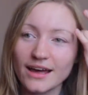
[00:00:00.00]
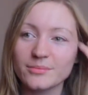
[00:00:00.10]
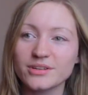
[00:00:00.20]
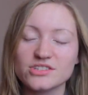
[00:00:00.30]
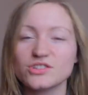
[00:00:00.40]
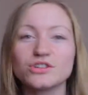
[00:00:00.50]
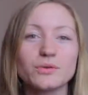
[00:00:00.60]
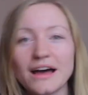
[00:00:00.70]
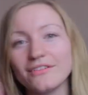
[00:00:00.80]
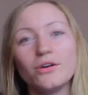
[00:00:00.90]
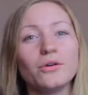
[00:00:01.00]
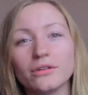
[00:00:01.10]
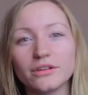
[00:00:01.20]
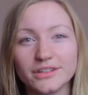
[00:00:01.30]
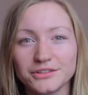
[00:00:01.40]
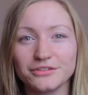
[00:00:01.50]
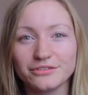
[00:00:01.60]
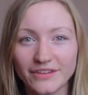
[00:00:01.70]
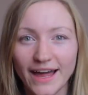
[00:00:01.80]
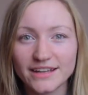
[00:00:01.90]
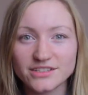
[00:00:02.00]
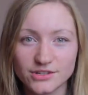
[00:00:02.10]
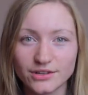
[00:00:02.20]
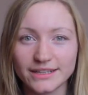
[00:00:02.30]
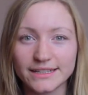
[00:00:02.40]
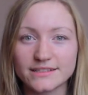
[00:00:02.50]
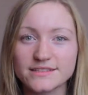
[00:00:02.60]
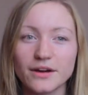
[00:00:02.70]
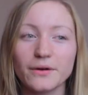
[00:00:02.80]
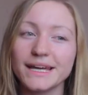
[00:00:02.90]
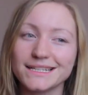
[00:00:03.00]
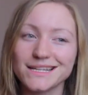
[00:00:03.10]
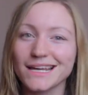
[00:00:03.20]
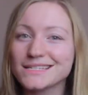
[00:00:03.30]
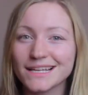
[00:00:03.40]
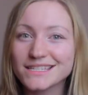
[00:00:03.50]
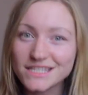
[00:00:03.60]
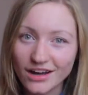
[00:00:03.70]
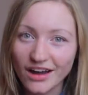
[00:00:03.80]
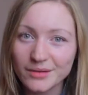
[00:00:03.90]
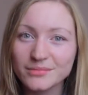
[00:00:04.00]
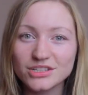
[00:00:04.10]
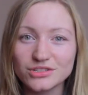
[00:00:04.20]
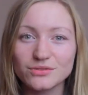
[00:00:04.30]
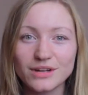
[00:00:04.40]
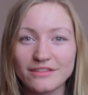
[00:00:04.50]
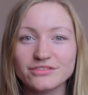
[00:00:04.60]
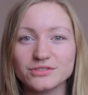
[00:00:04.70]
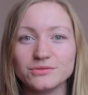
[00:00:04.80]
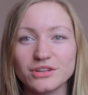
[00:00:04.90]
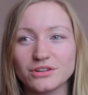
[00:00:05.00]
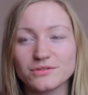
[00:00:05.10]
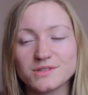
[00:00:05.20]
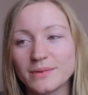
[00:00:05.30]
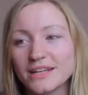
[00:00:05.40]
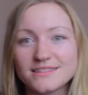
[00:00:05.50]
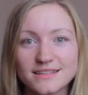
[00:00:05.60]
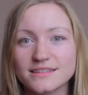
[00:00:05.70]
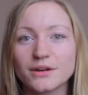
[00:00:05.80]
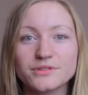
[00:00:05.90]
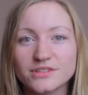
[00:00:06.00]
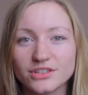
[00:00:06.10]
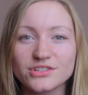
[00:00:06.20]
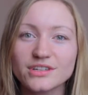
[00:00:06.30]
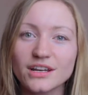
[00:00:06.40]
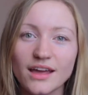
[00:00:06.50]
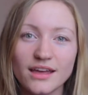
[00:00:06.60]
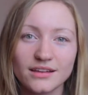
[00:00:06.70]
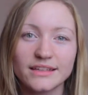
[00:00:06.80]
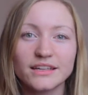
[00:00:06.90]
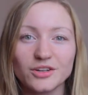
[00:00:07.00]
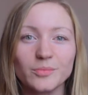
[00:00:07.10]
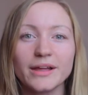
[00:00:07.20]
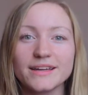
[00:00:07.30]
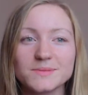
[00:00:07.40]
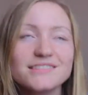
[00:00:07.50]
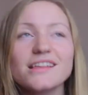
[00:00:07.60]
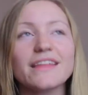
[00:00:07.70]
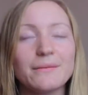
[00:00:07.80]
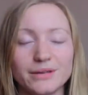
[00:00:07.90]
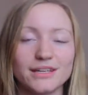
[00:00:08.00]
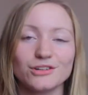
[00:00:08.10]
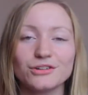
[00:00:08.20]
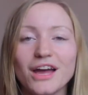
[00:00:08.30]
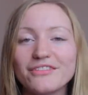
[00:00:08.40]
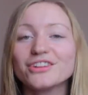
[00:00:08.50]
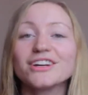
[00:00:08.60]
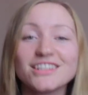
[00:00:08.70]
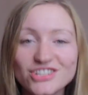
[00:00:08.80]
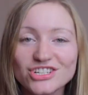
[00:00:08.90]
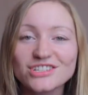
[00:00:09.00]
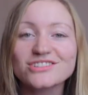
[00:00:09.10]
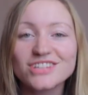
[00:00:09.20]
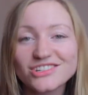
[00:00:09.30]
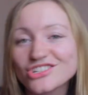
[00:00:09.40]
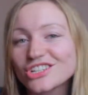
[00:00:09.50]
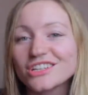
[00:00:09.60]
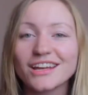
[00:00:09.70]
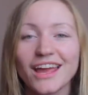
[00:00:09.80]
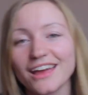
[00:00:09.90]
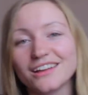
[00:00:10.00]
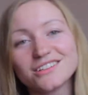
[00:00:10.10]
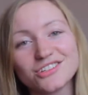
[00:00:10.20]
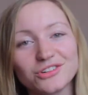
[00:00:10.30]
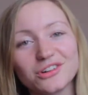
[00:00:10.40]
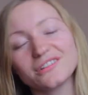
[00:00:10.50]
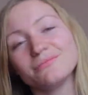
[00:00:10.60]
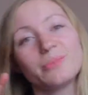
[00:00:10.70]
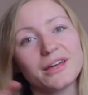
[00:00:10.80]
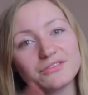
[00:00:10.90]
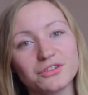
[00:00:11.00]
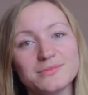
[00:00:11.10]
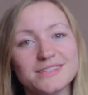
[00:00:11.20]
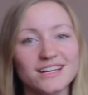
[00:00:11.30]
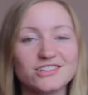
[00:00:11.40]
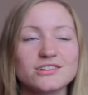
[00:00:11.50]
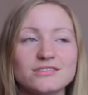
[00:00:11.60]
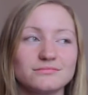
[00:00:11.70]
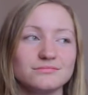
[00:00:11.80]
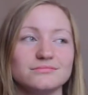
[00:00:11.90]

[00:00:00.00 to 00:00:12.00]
Because you don't a whole, you know, flat to clean, so it takes less time and you don't have to, you know, spend 6 hours on your Sunday cleaning your place. It's not that big, you know, you have your kitchen section and your bedroom slash